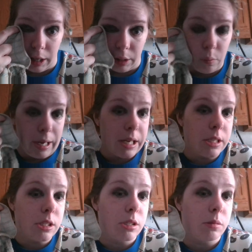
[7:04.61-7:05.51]

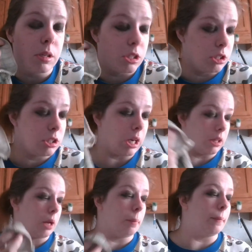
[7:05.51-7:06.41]
anyways, because there's, like,
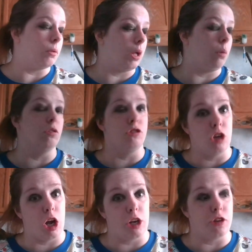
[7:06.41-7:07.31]
a lot of people that will
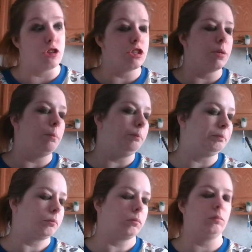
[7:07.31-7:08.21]
judge,
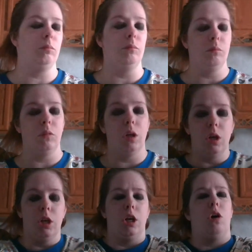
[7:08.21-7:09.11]

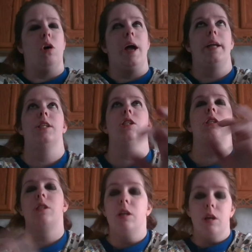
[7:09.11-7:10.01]
you know, and
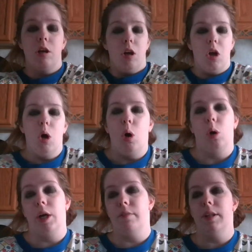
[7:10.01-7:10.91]
it's,
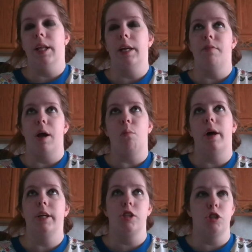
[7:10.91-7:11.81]
or even, like, if I
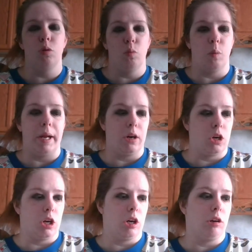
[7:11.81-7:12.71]
wanted to
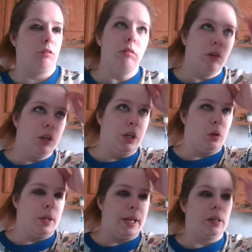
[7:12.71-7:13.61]
wear, you
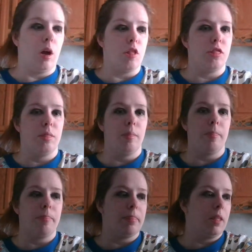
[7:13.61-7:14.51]
know, like,
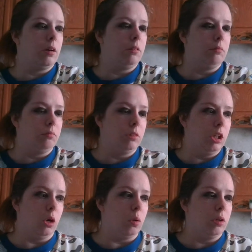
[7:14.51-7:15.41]

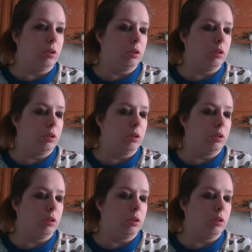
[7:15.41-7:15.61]
the